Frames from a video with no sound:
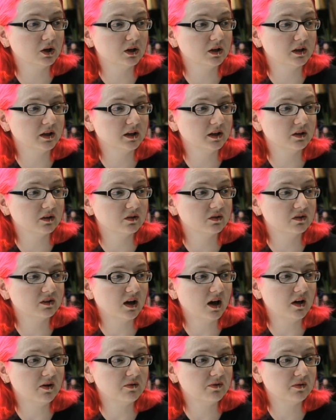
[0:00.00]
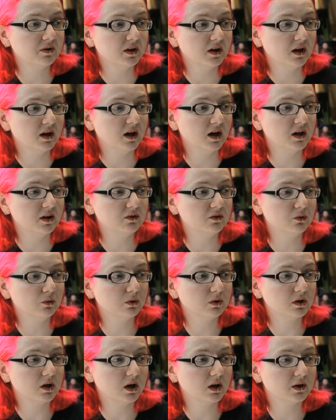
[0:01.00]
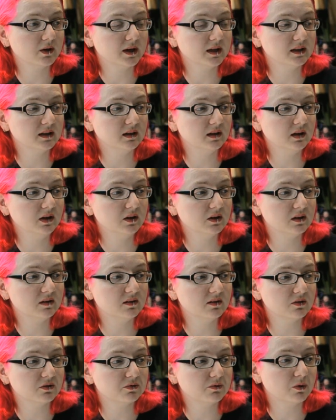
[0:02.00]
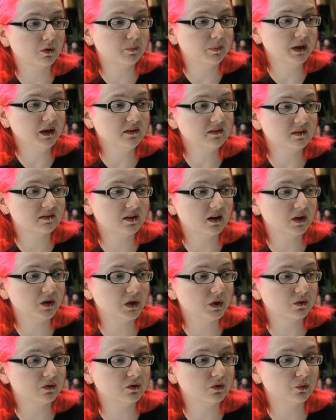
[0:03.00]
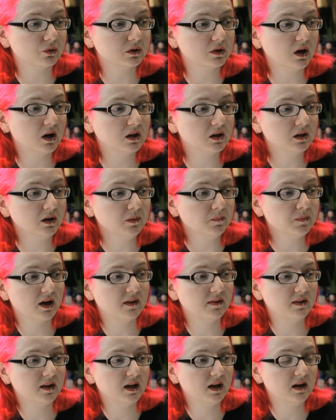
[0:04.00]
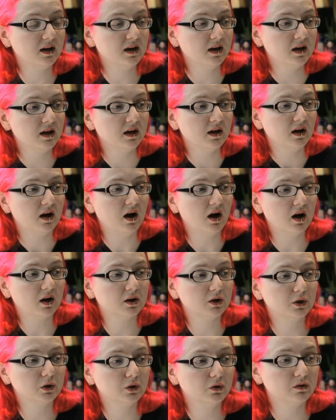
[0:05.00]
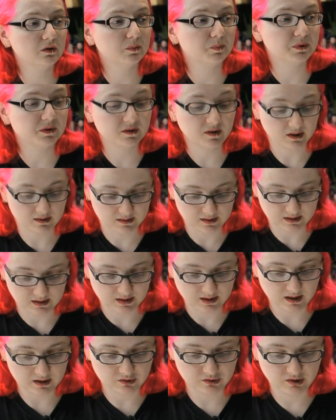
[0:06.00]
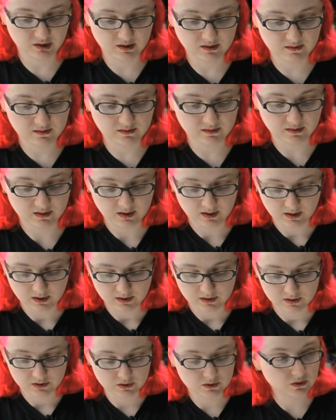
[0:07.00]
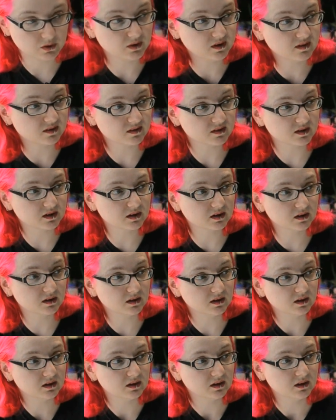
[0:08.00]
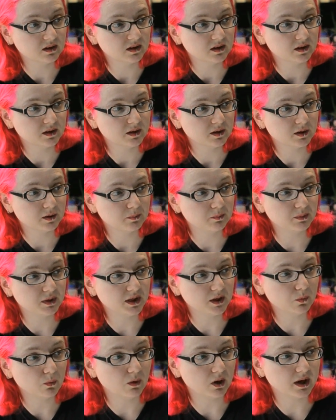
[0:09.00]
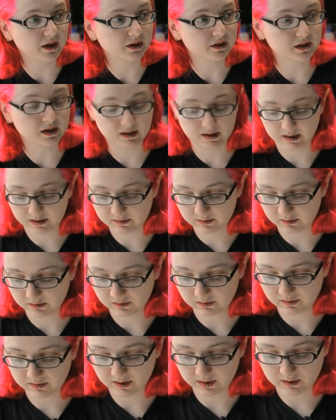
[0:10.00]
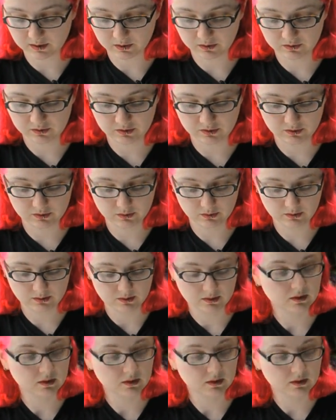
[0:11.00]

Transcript: good linear stuff. A dual color L E D, you can see there's four pins, that's how you know it's dual color. And then hot glue to protect the connections to these little mini wire connectors that go to